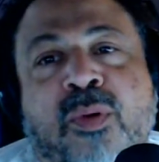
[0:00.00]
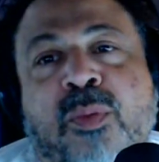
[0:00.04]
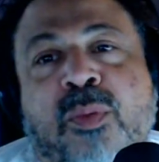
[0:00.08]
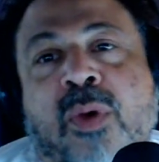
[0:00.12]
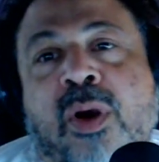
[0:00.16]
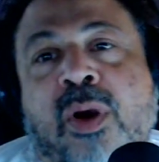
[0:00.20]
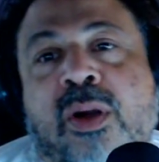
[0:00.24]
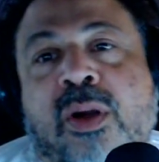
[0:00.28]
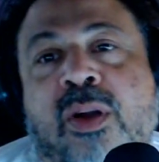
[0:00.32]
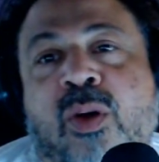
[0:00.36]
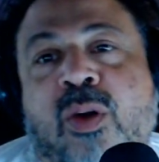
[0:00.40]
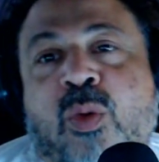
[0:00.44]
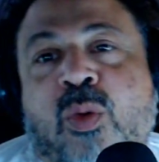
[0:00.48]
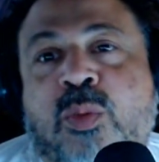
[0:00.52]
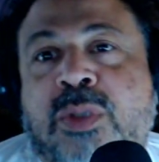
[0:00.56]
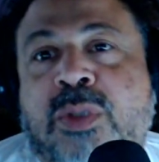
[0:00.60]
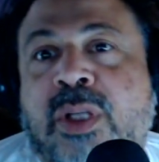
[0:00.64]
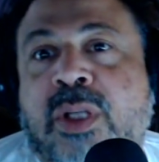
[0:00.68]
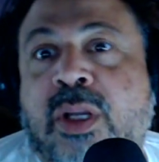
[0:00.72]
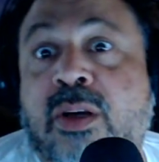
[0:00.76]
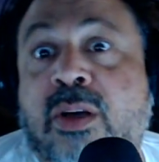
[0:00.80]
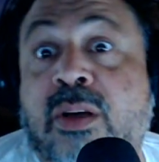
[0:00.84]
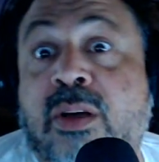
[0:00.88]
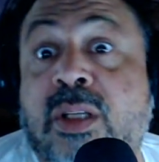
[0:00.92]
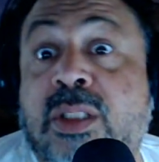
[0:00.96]
Mark Holmes
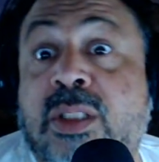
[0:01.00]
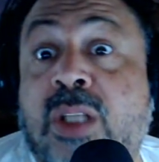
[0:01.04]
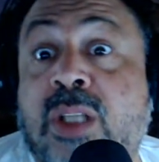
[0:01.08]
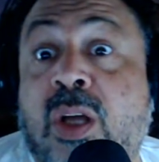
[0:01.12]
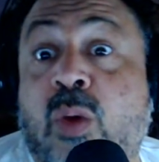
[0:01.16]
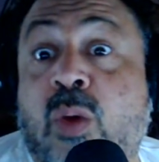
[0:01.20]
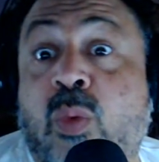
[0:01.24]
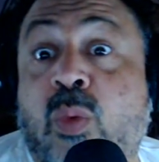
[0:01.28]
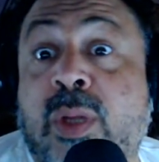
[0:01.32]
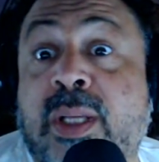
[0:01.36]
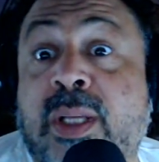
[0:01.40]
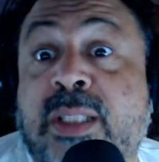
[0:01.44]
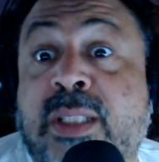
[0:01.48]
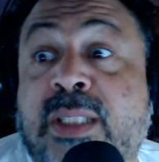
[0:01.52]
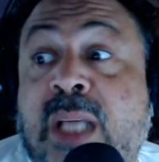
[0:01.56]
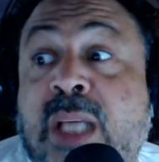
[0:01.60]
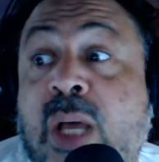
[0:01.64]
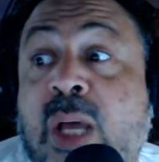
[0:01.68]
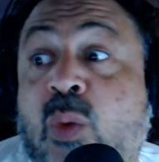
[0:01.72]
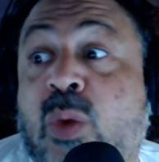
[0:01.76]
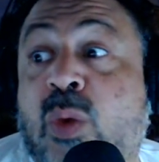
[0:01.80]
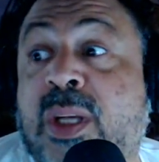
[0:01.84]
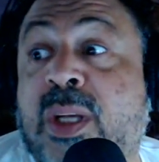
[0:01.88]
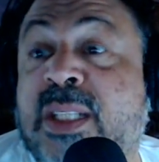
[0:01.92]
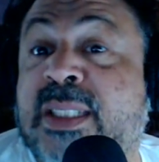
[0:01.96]
here, and as always, I
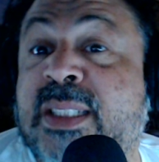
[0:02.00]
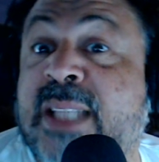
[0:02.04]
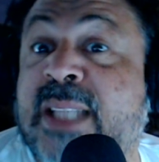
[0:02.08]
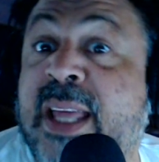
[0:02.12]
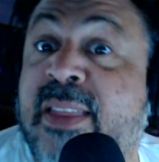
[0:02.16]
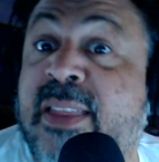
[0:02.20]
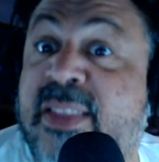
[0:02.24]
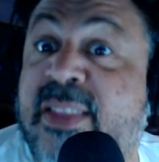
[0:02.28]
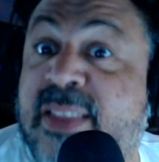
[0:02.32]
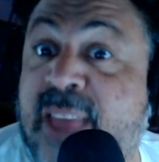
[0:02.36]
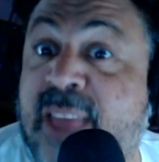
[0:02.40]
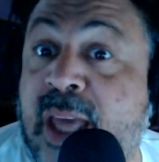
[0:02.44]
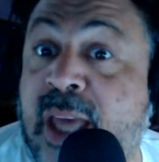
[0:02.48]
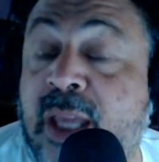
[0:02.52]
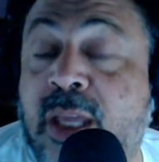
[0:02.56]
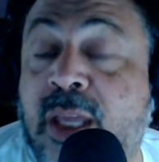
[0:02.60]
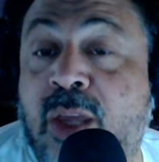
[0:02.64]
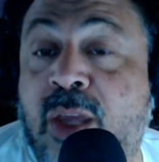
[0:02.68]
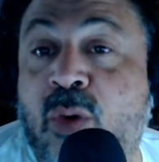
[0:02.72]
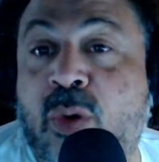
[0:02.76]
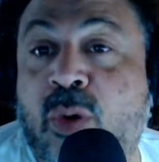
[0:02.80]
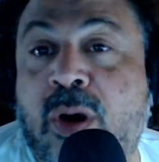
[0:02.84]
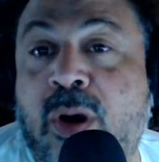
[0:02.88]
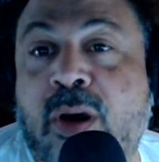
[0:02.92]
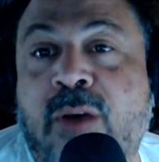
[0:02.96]
want to say thank
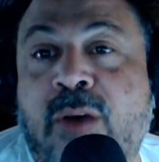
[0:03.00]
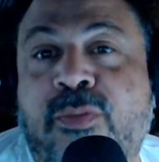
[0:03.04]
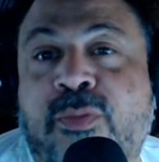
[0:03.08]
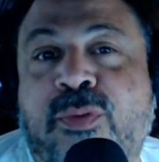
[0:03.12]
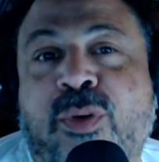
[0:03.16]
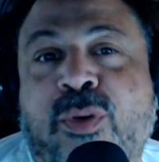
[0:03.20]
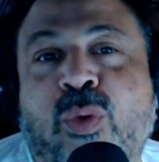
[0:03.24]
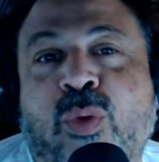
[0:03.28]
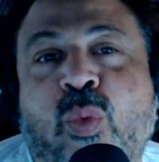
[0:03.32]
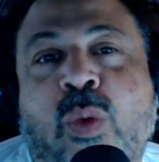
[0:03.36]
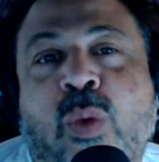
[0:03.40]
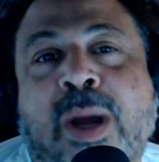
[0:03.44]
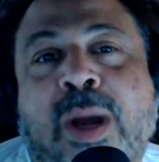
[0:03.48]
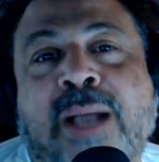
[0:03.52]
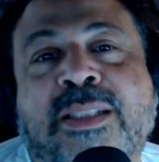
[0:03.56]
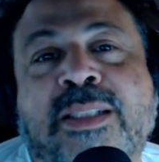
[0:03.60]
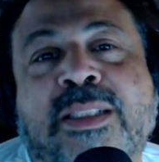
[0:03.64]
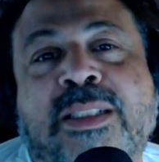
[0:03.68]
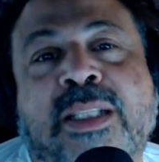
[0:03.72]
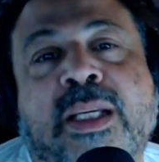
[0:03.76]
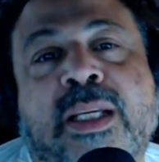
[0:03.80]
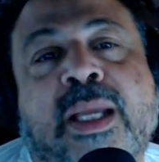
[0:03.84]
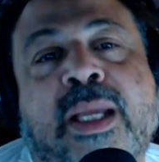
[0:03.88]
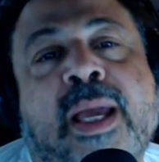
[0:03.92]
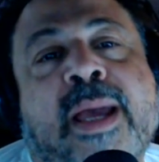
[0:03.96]
you all for
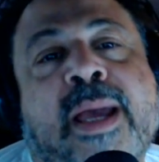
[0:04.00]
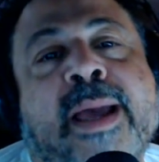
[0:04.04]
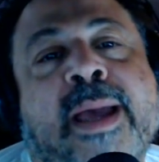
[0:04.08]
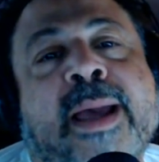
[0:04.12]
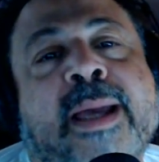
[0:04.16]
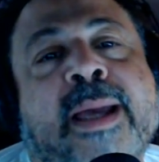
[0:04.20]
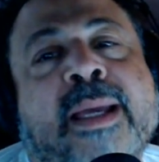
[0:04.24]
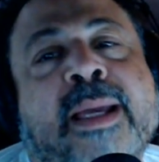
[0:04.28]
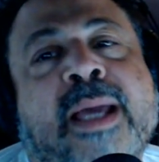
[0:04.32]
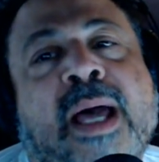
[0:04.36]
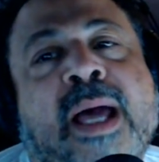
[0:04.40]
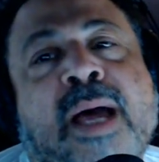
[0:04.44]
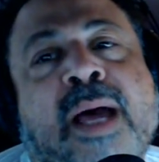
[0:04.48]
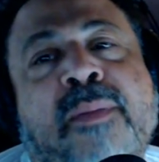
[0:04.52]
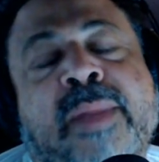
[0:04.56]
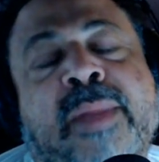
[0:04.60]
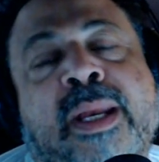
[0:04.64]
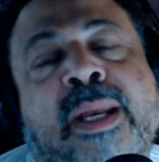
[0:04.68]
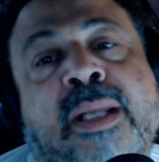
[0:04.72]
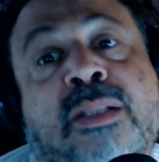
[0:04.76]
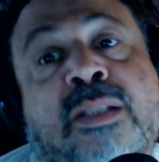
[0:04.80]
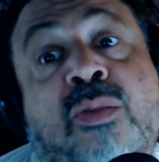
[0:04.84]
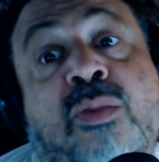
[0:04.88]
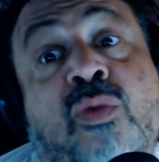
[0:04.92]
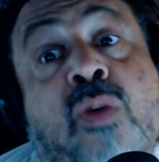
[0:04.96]
watching,
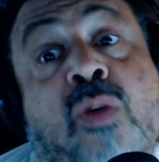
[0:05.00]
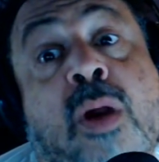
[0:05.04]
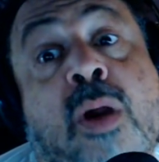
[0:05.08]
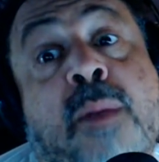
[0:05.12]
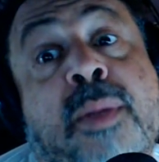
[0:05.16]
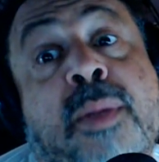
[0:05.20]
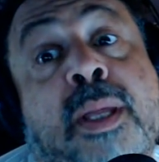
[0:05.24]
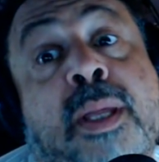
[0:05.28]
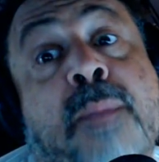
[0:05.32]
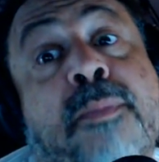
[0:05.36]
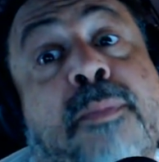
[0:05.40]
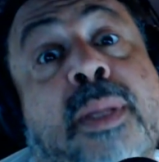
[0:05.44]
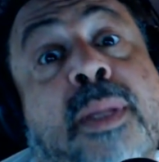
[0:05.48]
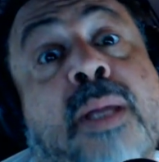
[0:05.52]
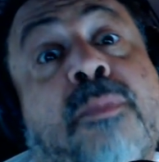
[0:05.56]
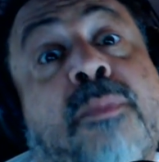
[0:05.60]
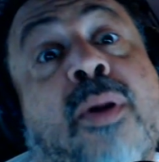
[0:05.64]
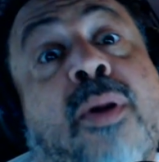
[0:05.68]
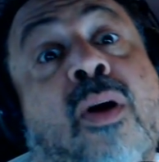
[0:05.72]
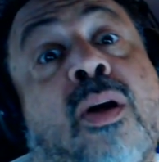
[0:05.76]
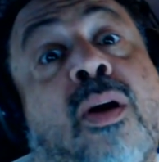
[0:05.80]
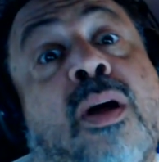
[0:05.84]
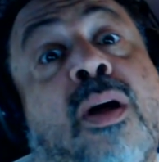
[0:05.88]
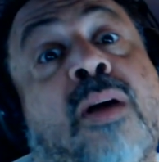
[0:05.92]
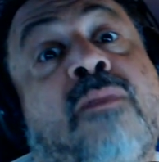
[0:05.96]
commenting, subscribing, and being
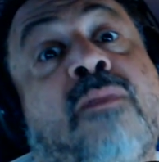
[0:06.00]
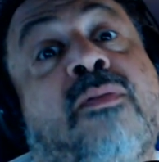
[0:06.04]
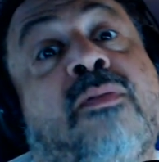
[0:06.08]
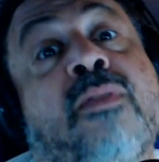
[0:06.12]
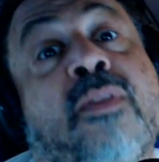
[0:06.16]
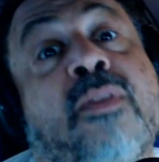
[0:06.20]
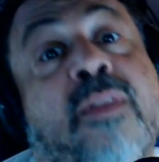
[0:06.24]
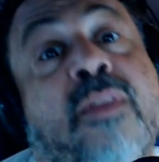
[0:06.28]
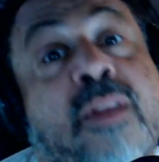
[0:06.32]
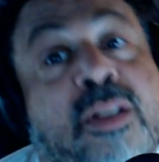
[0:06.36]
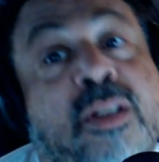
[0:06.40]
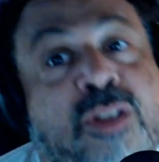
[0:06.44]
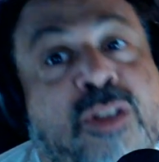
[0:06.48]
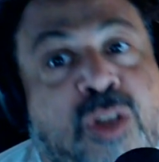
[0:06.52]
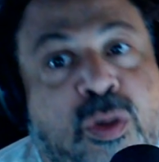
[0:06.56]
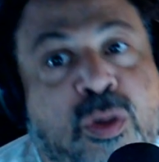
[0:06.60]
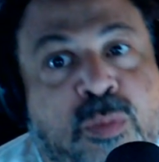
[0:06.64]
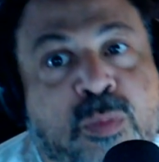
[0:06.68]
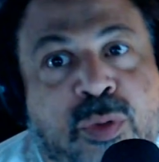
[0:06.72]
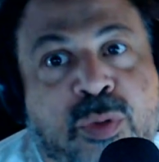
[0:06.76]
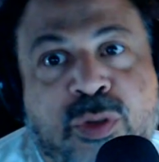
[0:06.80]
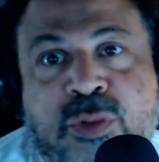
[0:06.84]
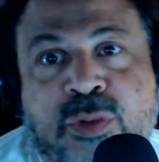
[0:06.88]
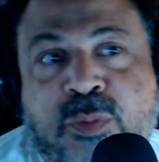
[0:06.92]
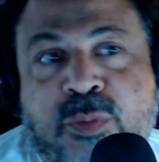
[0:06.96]
part of the
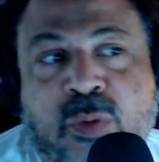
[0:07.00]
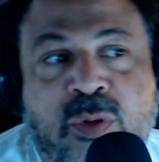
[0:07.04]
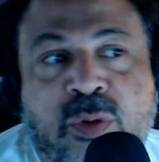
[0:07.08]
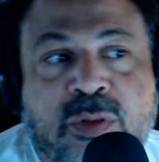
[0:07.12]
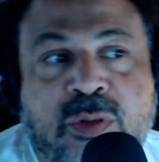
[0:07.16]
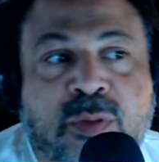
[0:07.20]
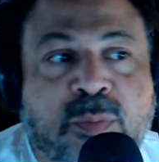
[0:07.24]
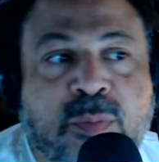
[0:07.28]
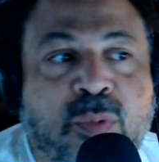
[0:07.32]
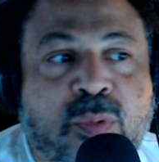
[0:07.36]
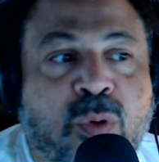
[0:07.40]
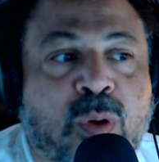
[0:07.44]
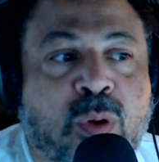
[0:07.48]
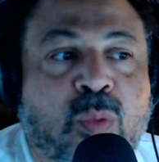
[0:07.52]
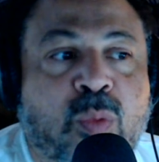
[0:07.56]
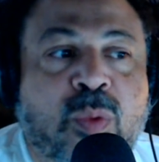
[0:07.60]
Jobu Sports Report.